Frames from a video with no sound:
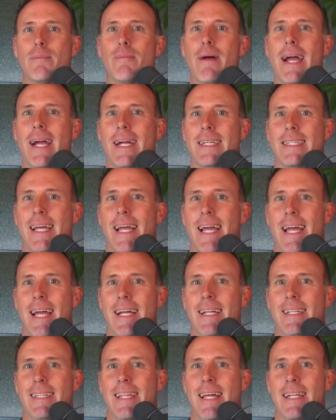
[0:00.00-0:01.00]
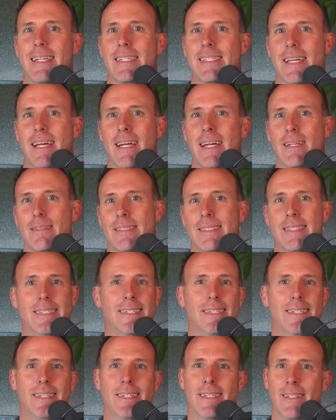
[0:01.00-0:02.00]
the back of the head that is like,
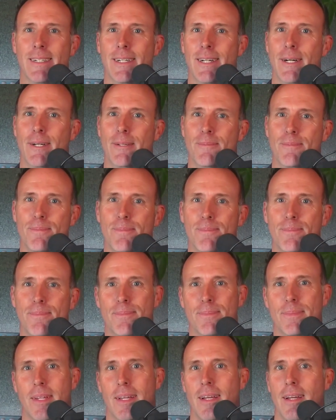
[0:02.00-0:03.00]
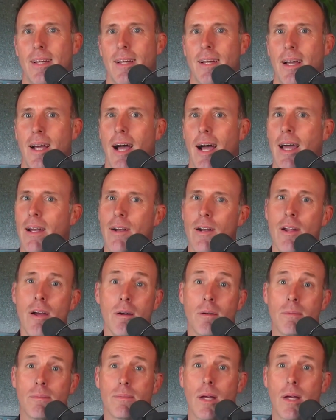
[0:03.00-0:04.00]
I don't know. I don't know